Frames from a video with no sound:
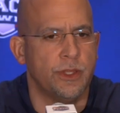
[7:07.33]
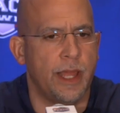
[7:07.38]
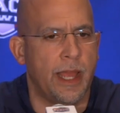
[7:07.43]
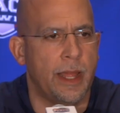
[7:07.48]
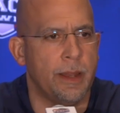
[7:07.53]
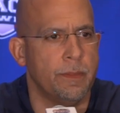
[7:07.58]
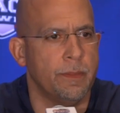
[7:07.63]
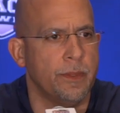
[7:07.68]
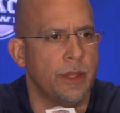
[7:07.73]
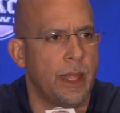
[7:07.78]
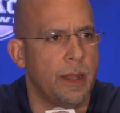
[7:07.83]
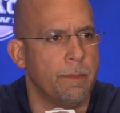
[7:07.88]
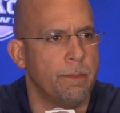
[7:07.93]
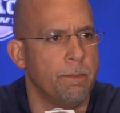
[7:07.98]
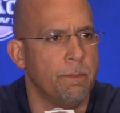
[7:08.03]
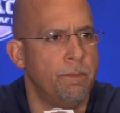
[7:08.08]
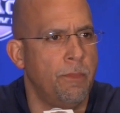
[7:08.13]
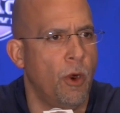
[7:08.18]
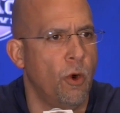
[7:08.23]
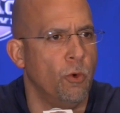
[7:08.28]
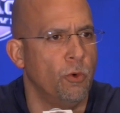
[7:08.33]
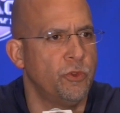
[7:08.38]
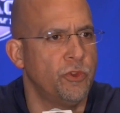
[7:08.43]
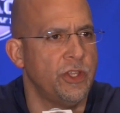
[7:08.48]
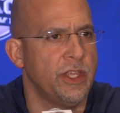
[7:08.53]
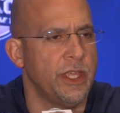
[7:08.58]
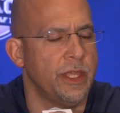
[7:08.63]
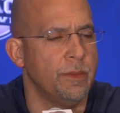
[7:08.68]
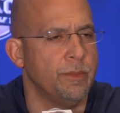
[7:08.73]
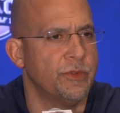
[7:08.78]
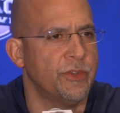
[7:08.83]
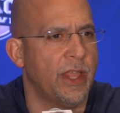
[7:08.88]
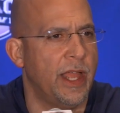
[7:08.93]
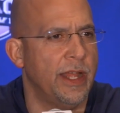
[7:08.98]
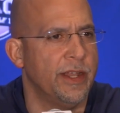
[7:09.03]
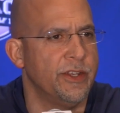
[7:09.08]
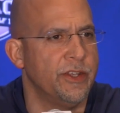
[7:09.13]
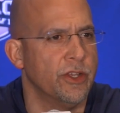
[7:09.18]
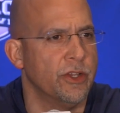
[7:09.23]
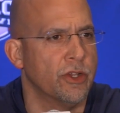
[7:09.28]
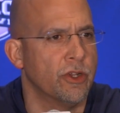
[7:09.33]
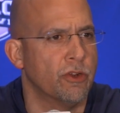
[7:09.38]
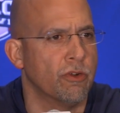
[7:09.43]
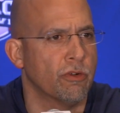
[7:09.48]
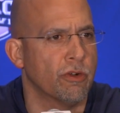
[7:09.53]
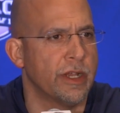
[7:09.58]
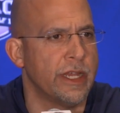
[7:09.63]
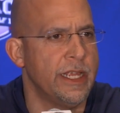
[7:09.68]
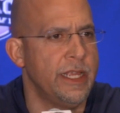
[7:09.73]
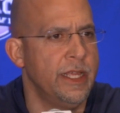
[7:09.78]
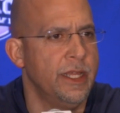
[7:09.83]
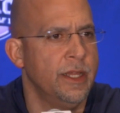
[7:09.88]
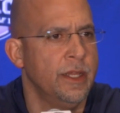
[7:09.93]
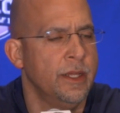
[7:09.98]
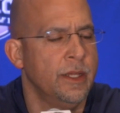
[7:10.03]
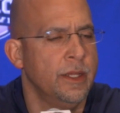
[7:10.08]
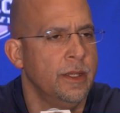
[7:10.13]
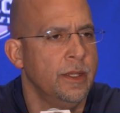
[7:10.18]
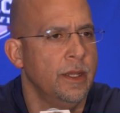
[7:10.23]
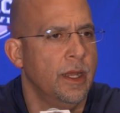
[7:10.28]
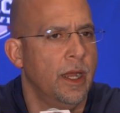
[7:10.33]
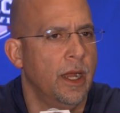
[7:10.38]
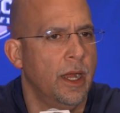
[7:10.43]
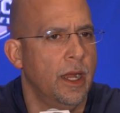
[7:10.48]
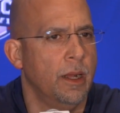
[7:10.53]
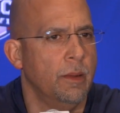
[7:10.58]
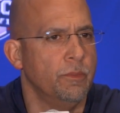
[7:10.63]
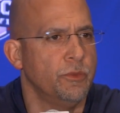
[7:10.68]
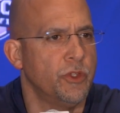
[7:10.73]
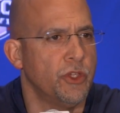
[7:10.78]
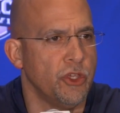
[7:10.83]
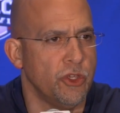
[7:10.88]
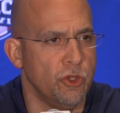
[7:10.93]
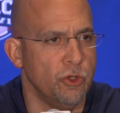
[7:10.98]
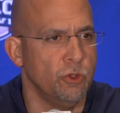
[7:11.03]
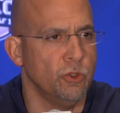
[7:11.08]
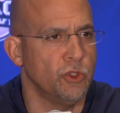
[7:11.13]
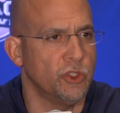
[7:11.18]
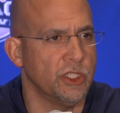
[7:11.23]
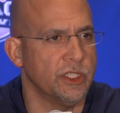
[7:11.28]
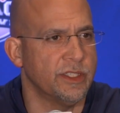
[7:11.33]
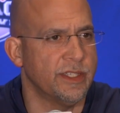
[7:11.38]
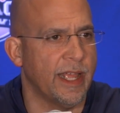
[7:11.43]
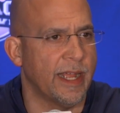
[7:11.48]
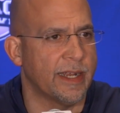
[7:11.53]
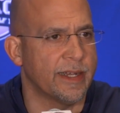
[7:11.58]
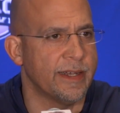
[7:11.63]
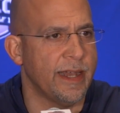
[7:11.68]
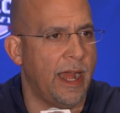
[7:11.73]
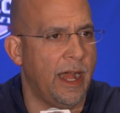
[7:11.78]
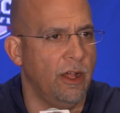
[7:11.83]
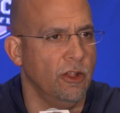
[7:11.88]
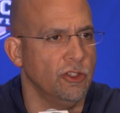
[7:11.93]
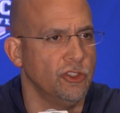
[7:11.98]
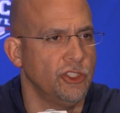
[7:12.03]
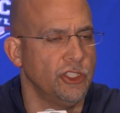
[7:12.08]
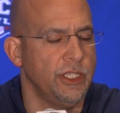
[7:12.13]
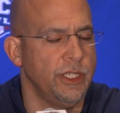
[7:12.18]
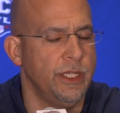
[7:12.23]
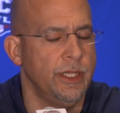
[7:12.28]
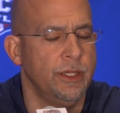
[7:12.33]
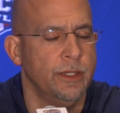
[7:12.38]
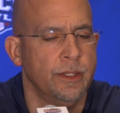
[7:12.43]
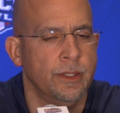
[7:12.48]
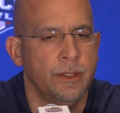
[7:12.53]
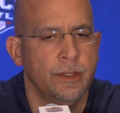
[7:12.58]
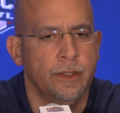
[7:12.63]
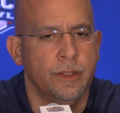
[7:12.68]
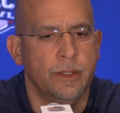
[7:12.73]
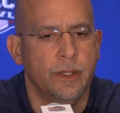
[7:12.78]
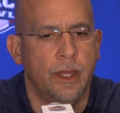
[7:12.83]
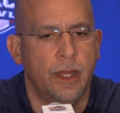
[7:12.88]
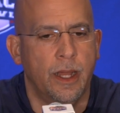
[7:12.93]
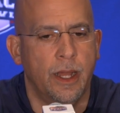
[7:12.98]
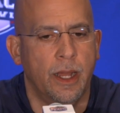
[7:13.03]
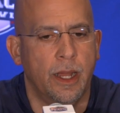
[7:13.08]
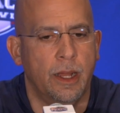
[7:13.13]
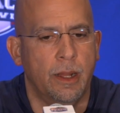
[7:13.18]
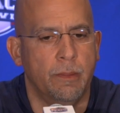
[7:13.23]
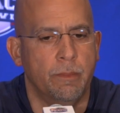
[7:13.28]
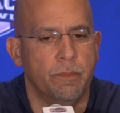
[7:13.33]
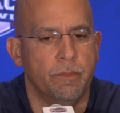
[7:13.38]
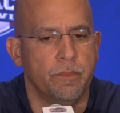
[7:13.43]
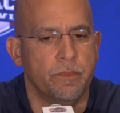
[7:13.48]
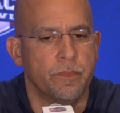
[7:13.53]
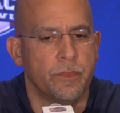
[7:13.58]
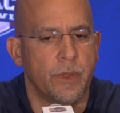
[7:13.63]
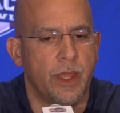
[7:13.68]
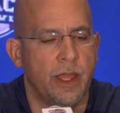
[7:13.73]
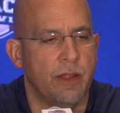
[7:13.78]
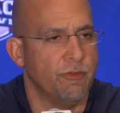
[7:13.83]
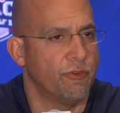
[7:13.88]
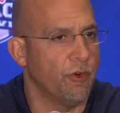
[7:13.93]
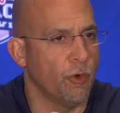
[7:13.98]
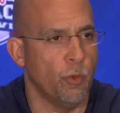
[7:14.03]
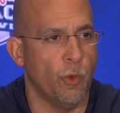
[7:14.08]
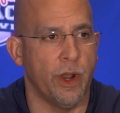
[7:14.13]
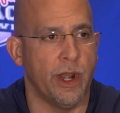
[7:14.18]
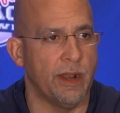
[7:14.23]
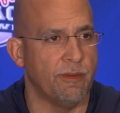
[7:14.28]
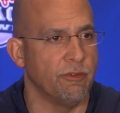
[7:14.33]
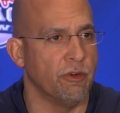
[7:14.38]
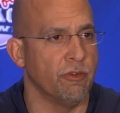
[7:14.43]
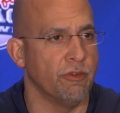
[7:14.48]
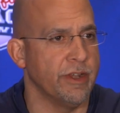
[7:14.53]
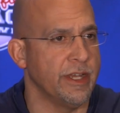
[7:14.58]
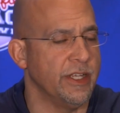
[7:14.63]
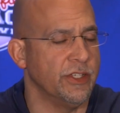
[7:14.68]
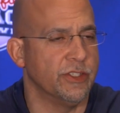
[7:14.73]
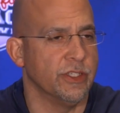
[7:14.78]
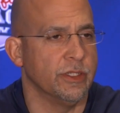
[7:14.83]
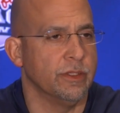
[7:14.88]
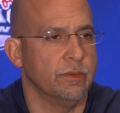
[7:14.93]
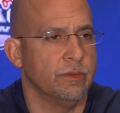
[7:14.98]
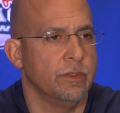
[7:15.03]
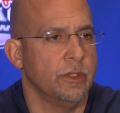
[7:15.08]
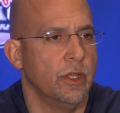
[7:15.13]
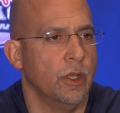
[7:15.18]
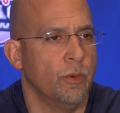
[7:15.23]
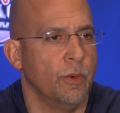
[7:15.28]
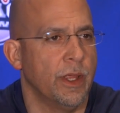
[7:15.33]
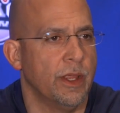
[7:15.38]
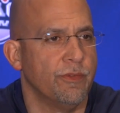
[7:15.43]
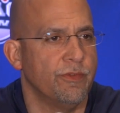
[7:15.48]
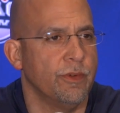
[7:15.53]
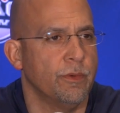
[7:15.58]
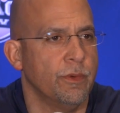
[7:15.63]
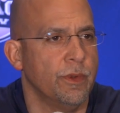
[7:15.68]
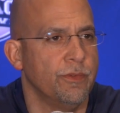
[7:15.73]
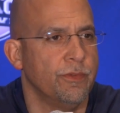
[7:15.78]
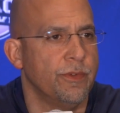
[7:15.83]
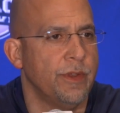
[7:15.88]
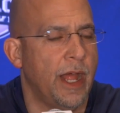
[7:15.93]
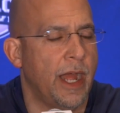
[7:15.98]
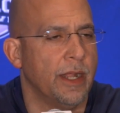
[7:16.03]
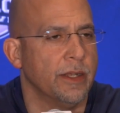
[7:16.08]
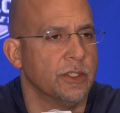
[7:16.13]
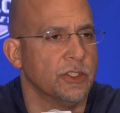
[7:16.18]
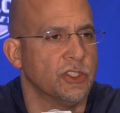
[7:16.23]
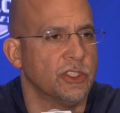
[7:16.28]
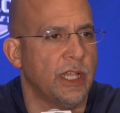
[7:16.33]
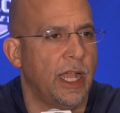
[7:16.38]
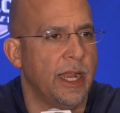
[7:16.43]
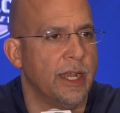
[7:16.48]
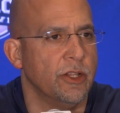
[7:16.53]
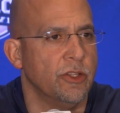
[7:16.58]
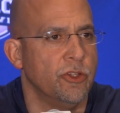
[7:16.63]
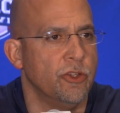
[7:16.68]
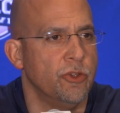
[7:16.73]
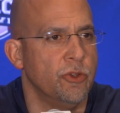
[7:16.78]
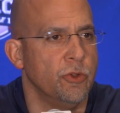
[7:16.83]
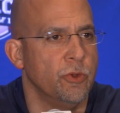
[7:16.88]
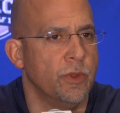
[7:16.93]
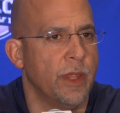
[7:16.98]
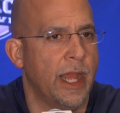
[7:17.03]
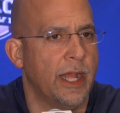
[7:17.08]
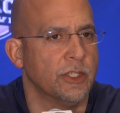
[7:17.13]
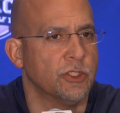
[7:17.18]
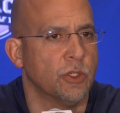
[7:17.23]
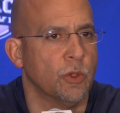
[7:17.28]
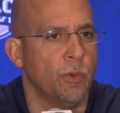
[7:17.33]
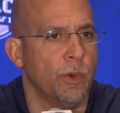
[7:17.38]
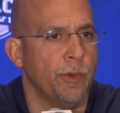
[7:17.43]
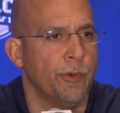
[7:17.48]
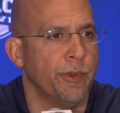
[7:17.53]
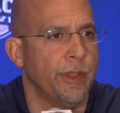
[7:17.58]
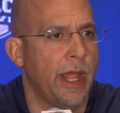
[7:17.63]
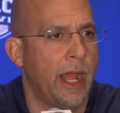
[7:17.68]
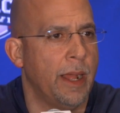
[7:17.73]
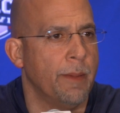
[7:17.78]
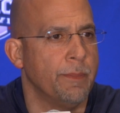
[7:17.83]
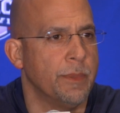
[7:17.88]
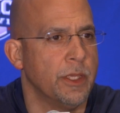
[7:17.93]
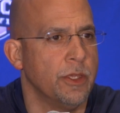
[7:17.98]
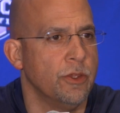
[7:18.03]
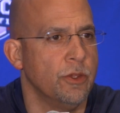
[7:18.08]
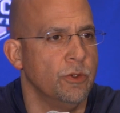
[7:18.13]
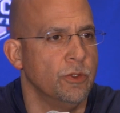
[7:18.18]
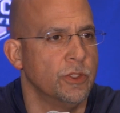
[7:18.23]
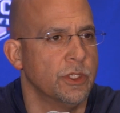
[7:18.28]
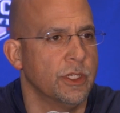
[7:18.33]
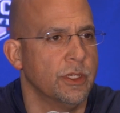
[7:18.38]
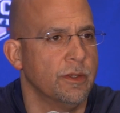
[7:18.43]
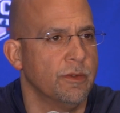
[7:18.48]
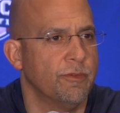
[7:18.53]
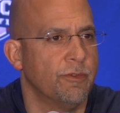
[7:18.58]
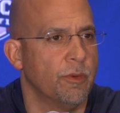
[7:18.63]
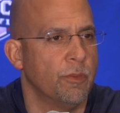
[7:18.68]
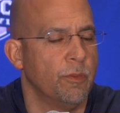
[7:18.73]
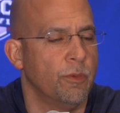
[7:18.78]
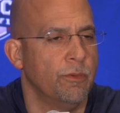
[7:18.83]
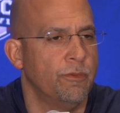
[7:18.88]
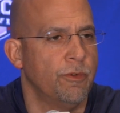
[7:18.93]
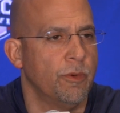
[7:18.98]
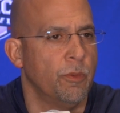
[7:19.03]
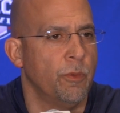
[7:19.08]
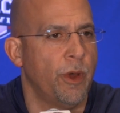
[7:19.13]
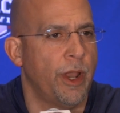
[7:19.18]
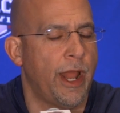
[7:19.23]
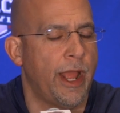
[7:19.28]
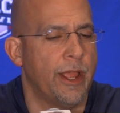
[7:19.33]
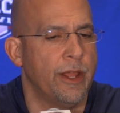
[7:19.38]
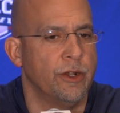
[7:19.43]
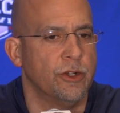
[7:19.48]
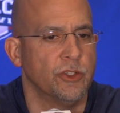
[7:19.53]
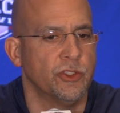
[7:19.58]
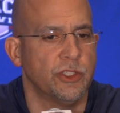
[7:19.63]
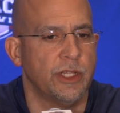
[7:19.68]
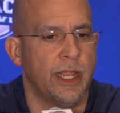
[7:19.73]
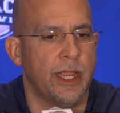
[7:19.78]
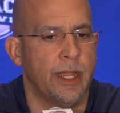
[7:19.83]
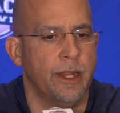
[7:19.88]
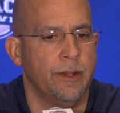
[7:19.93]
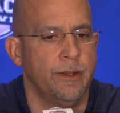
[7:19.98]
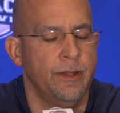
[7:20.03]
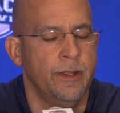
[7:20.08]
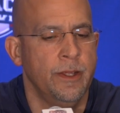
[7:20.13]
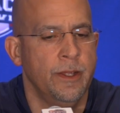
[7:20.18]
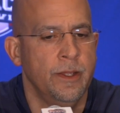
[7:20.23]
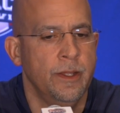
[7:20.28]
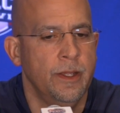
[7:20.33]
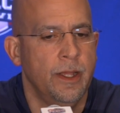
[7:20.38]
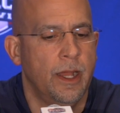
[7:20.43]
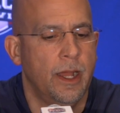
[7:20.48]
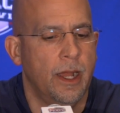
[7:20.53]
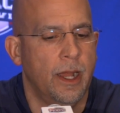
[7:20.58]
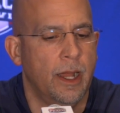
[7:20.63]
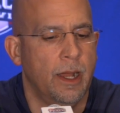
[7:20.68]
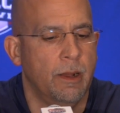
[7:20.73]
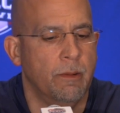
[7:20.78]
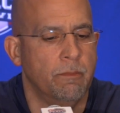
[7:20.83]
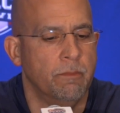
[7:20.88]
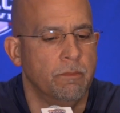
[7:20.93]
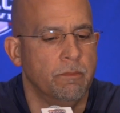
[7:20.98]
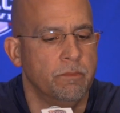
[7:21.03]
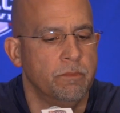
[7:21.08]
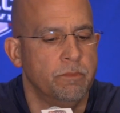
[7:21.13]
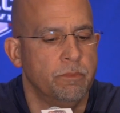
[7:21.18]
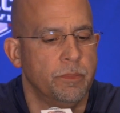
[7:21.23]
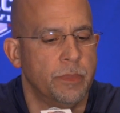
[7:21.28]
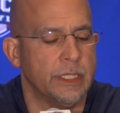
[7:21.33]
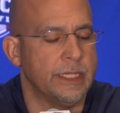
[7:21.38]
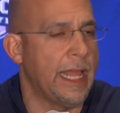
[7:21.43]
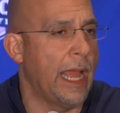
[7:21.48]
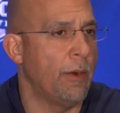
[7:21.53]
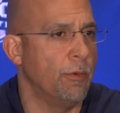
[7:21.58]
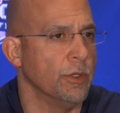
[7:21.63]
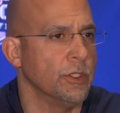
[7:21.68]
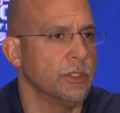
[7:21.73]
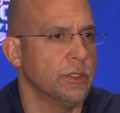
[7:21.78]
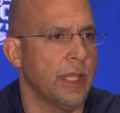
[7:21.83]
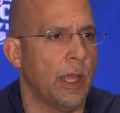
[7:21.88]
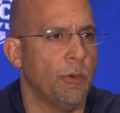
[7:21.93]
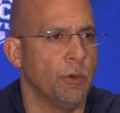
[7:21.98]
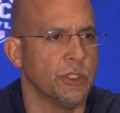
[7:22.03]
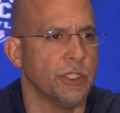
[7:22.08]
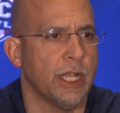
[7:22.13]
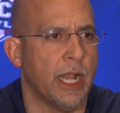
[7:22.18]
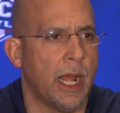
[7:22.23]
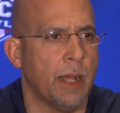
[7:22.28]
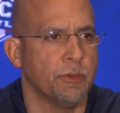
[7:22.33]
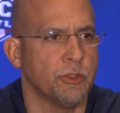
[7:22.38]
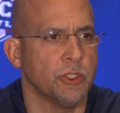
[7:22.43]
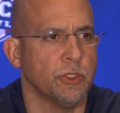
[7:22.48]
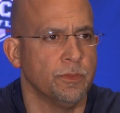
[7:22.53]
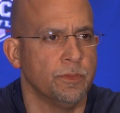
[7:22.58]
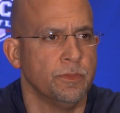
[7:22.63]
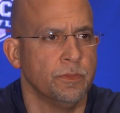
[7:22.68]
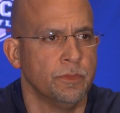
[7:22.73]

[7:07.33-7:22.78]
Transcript: that that both teams had to agree um, to use the technology, um, and for whatever reason, you know, we have we've not decided to do that, so we will not be using it. From from what I understand, um, but that was that was an option.